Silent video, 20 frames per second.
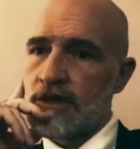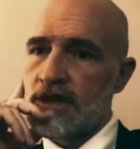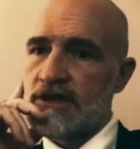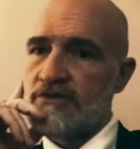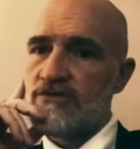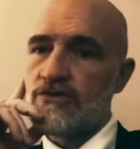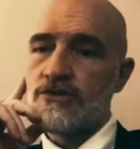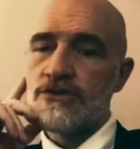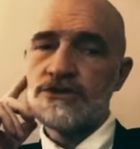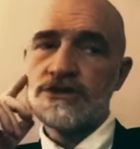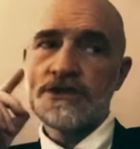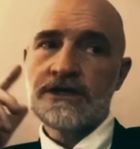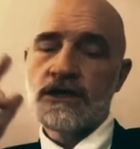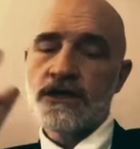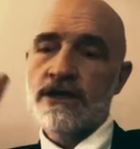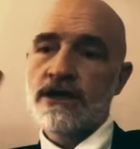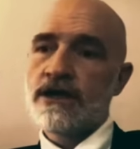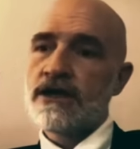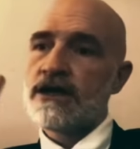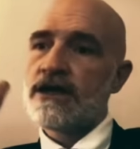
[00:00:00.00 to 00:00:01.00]
And of course,
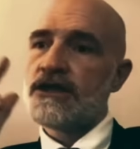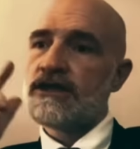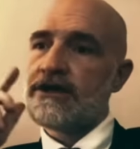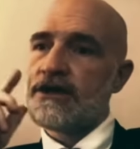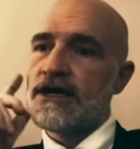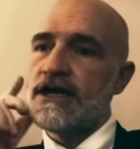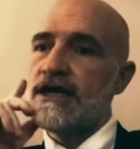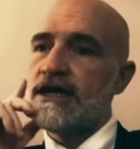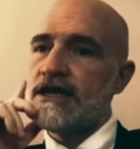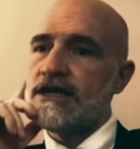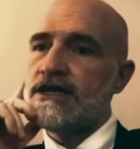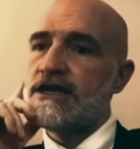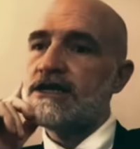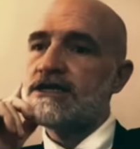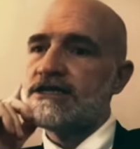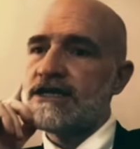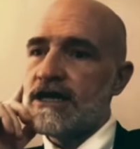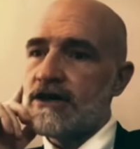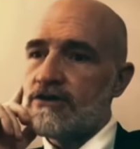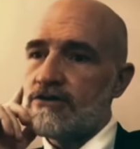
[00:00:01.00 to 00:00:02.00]
they're getting
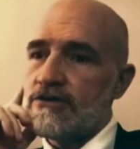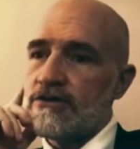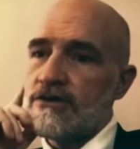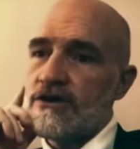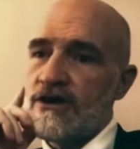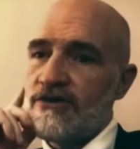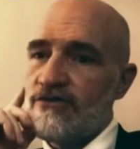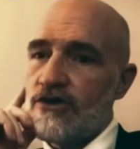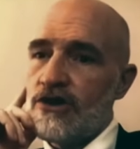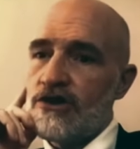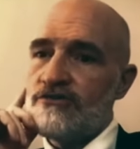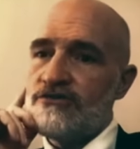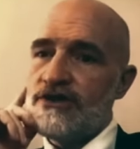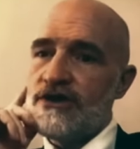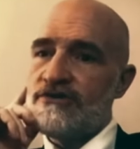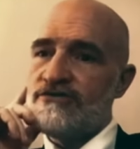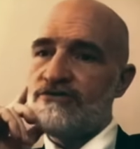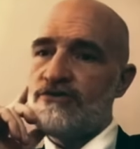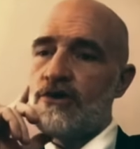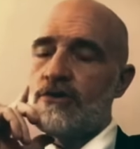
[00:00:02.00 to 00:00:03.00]
kicked out of all
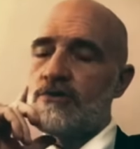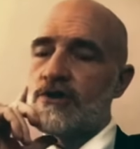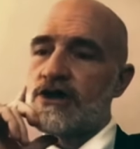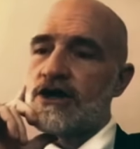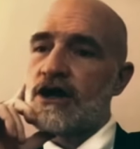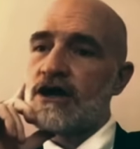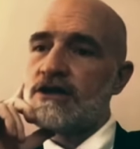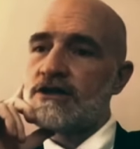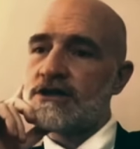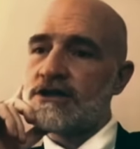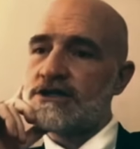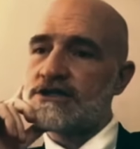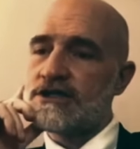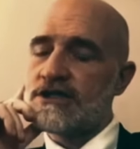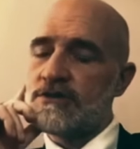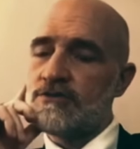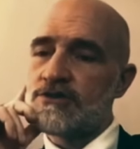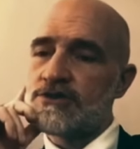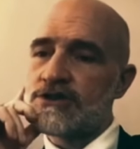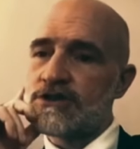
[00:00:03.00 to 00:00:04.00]
of their former
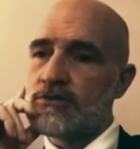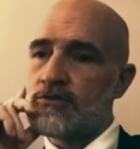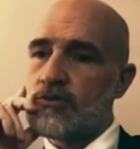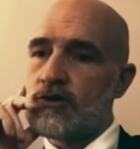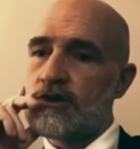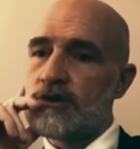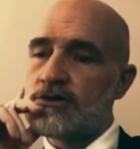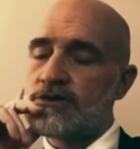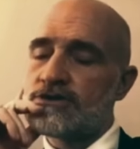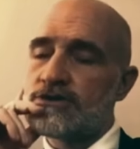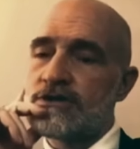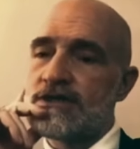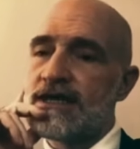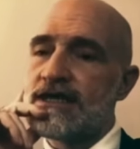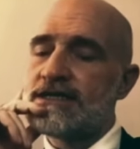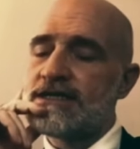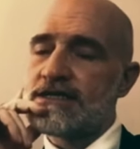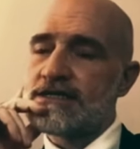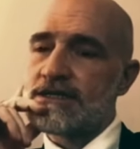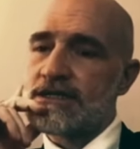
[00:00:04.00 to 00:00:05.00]
colonies in the Muslim world, so
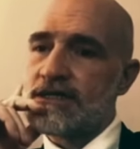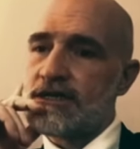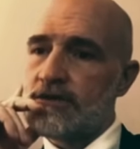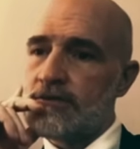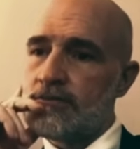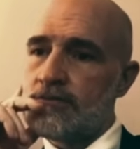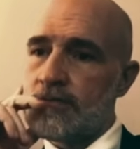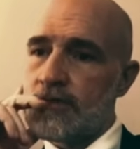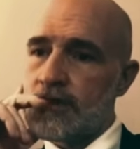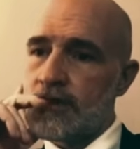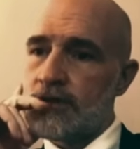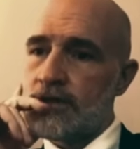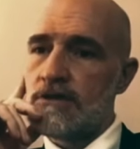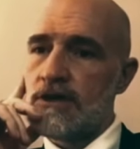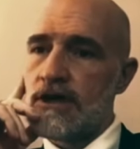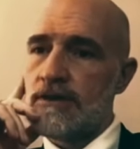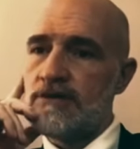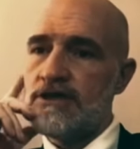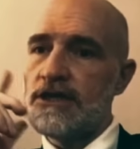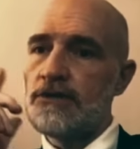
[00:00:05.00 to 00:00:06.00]
that doesn't help.
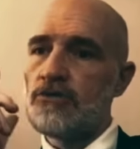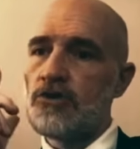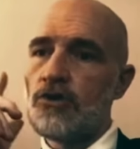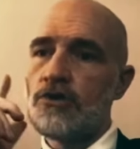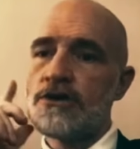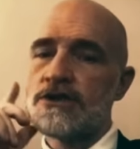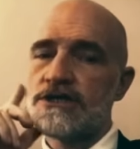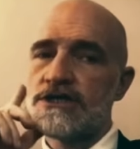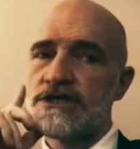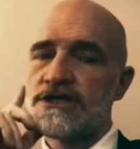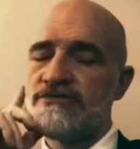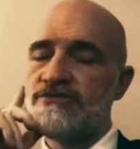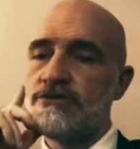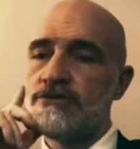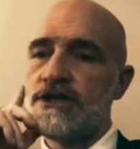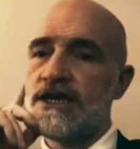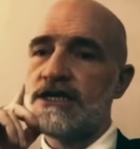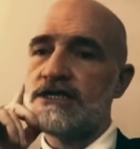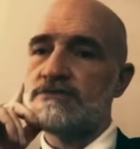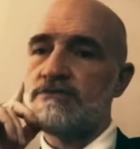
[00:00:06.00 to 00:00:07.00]
I mean, they were ordered just a
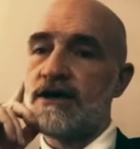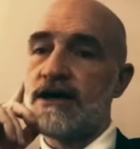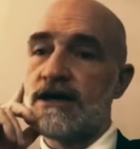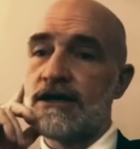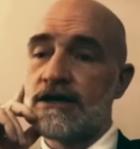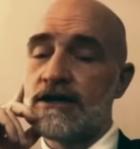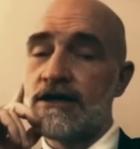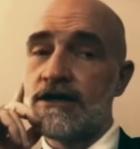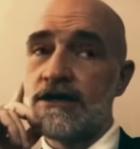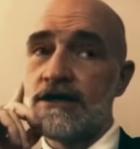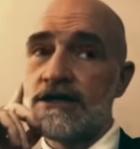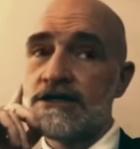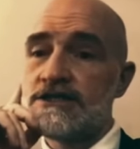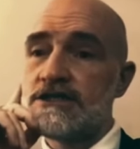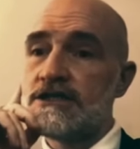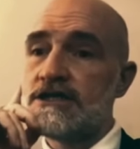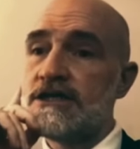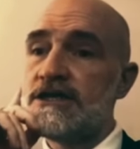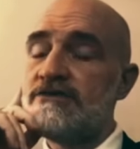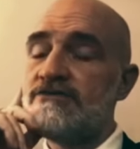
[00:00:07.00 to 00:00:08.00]
few days back
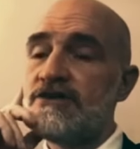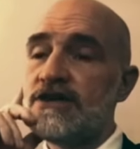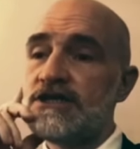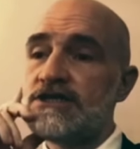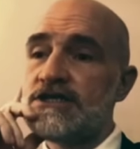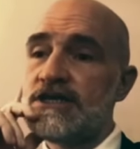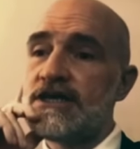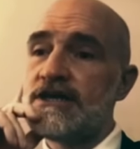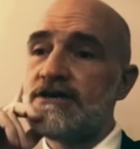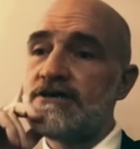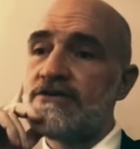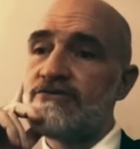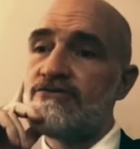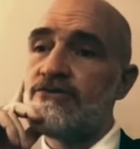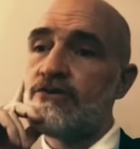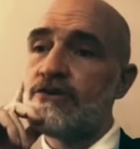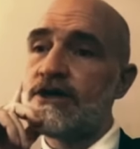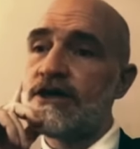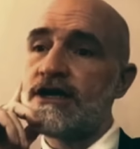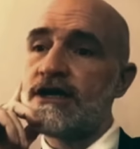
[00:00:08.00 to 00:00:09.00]
to leave Niger
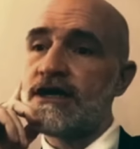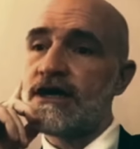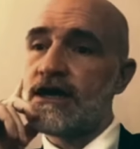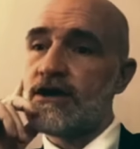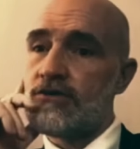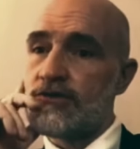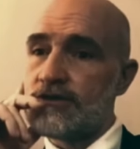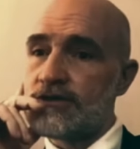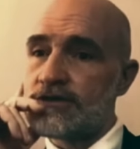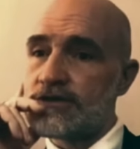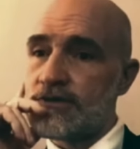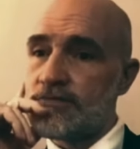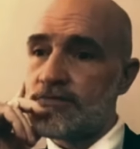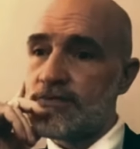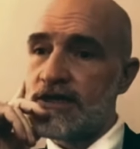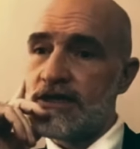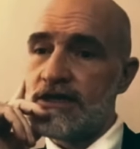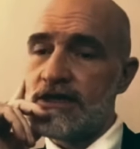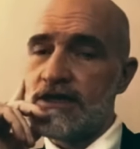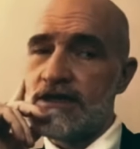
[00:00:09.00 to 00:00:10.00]
in 48 hours,
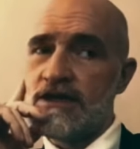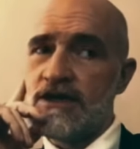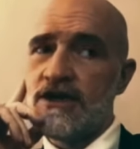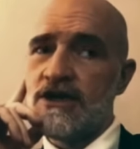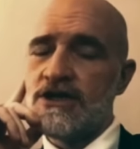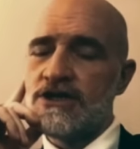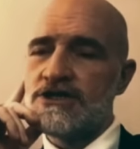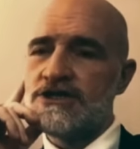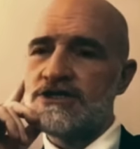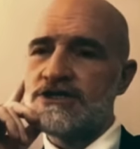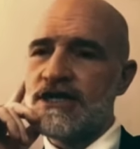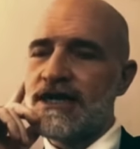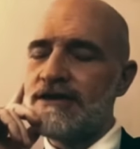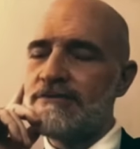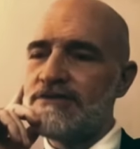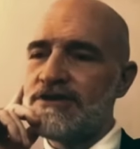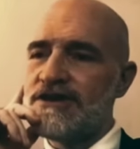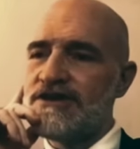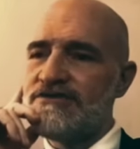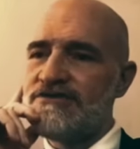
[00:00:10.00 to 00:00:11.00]
and they
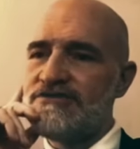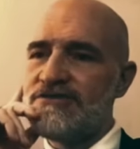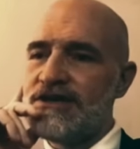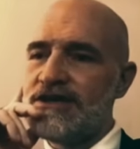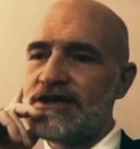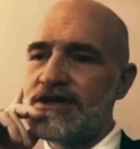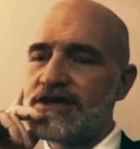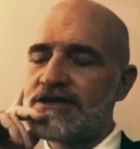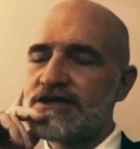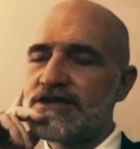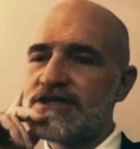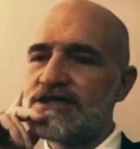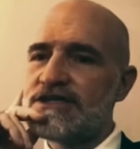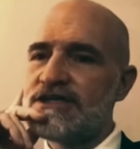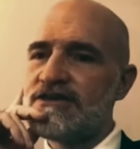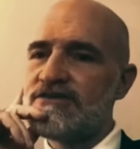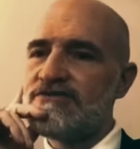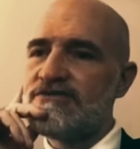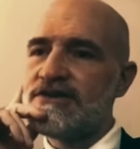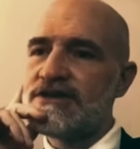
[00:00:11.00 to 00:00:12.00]
stamped their feet and
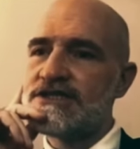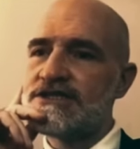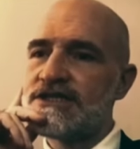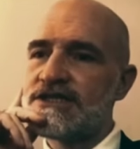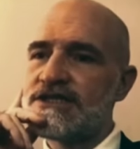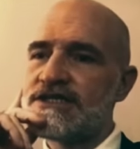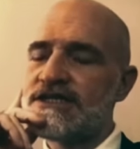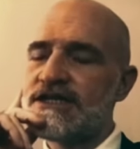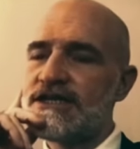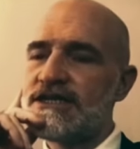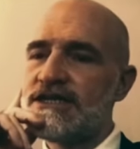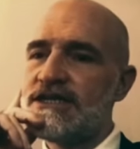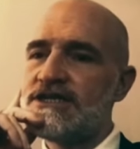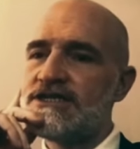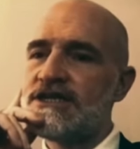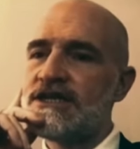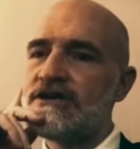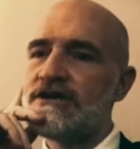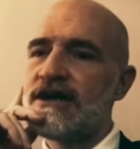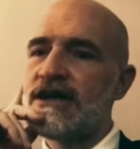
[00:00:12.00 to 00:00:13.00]
clenched their fists and said
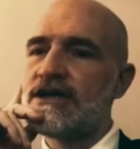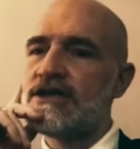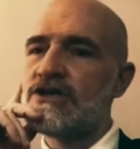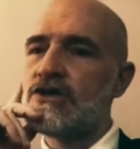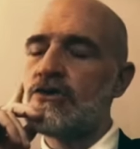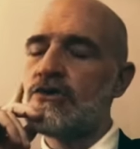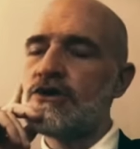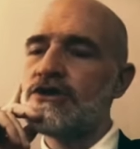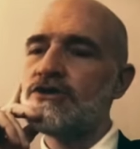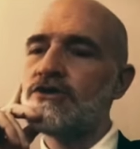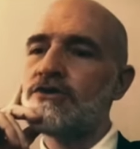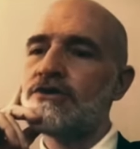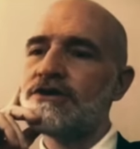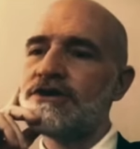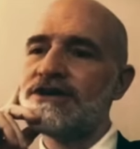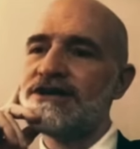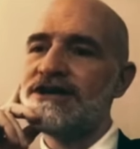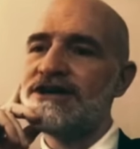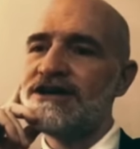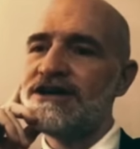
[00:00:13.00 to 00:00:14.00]
Niger had no
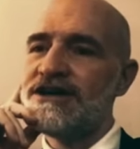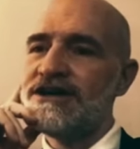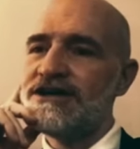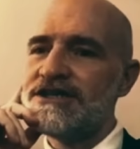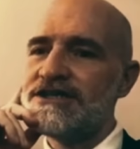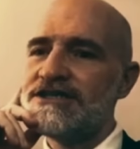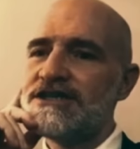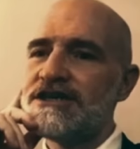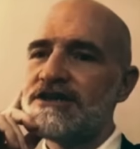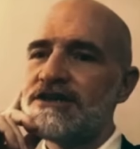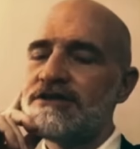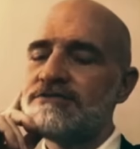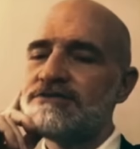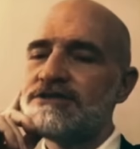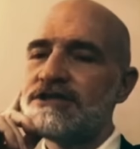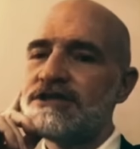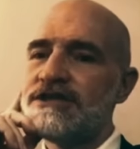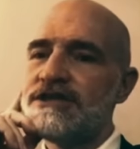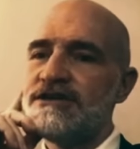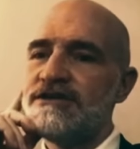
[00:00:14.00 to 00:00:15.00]
authority to tell
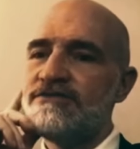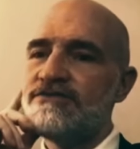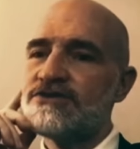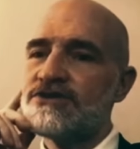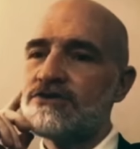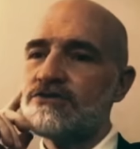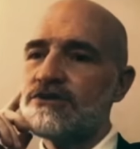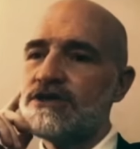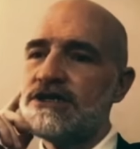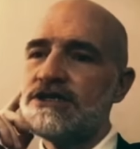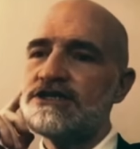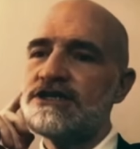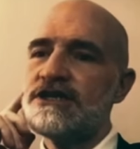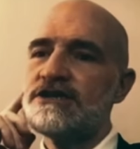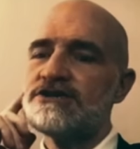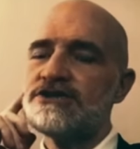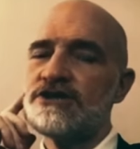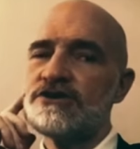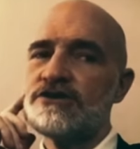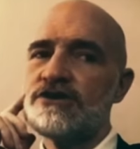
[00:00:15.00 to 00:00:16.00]
them to leave. So
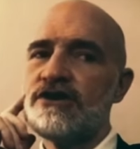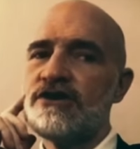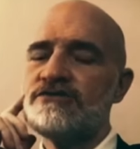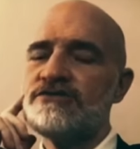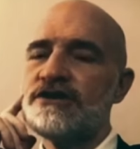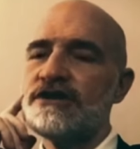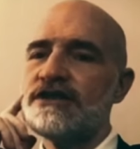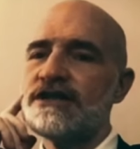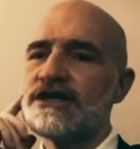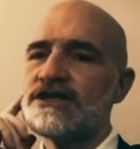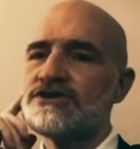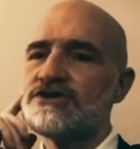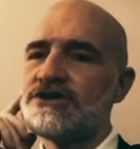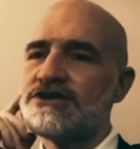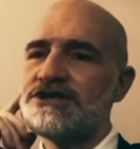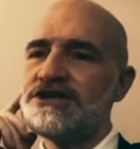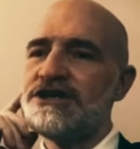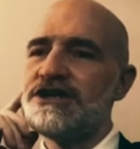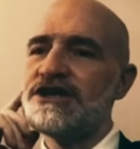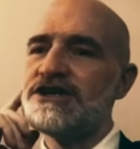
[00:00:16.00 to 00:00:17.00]
Niger turned off the
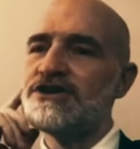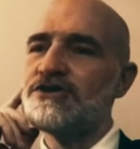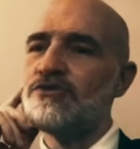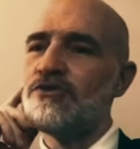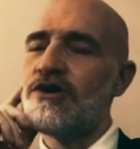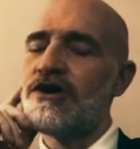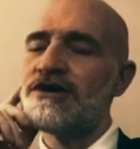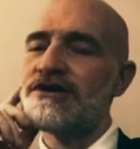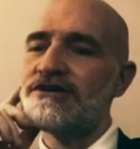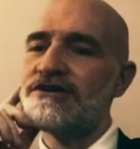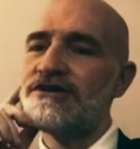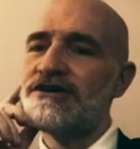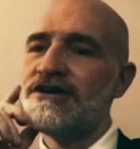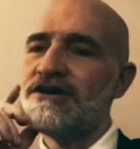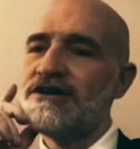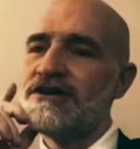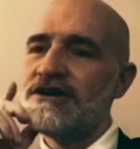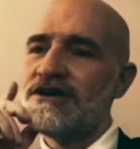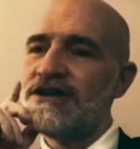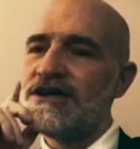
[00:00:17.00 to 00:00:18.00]
electricity and the water
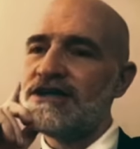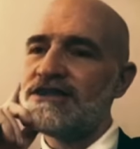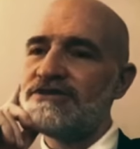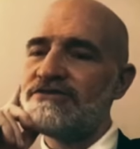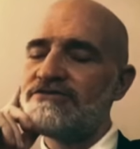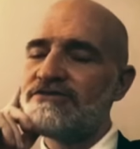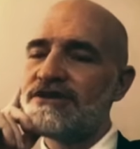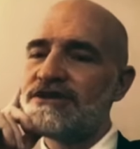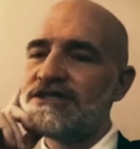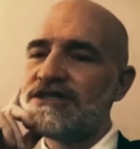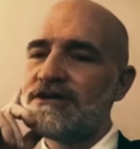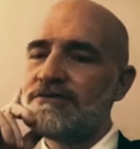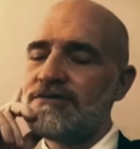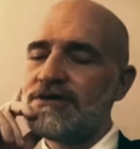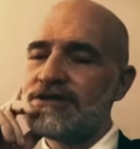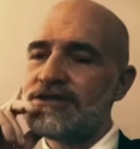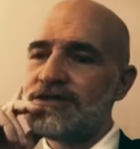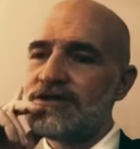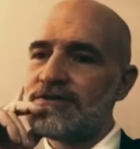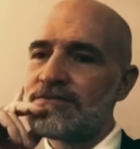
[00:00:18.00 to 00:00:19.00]
at the French
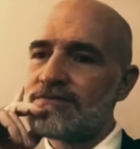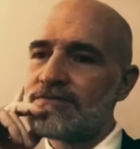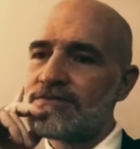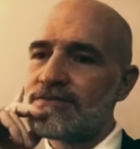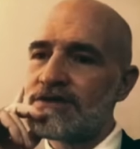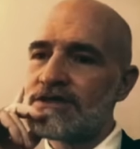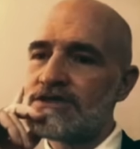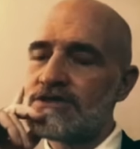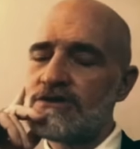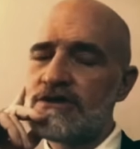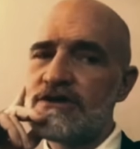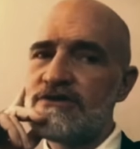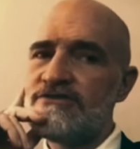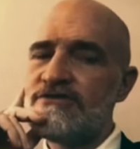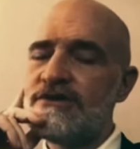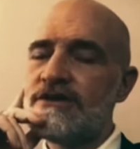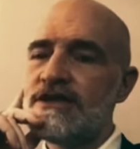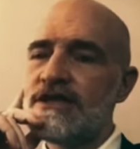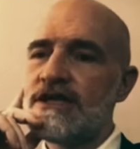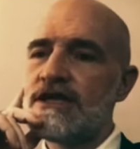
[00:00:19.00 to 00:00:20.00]
embassy. So
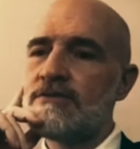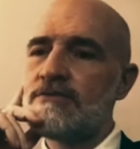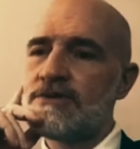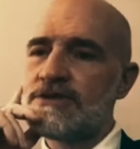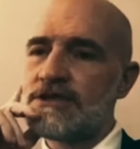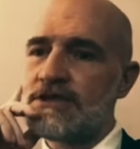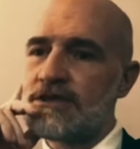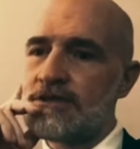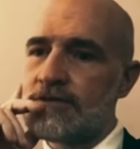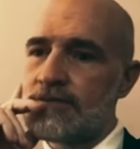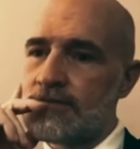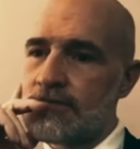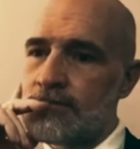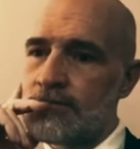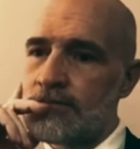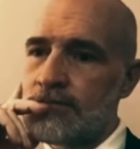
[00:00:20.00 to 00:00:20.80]
they're feeling impotent.